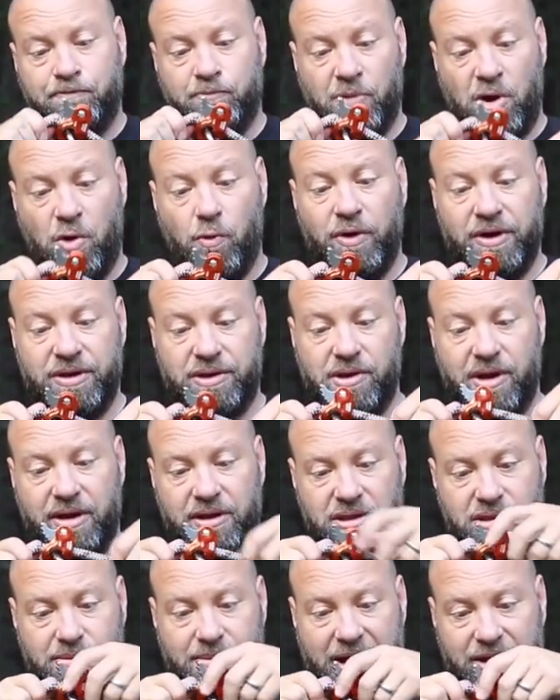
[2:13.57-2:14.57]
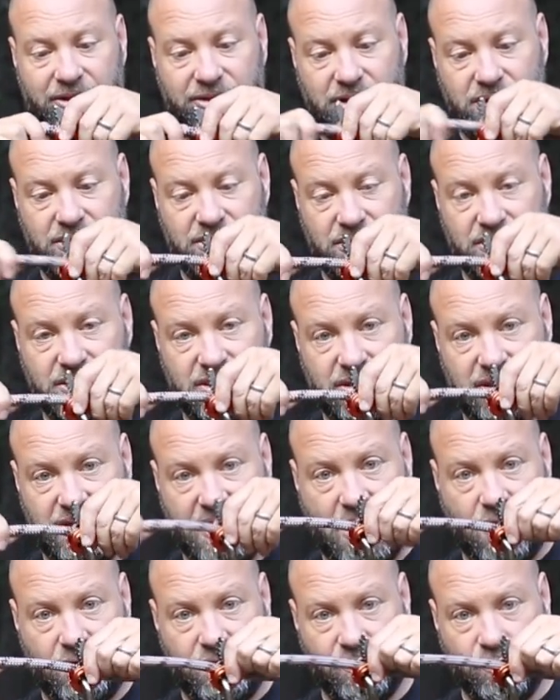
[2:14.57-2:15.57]
But what's nice about this is to
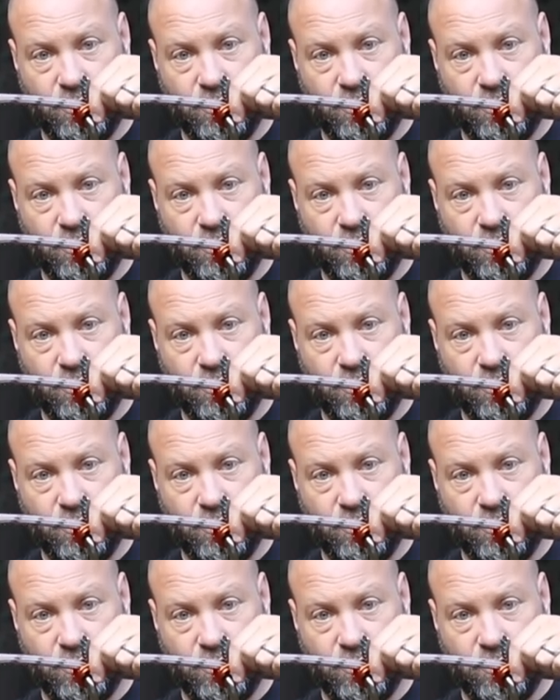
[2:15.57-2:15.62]
see how it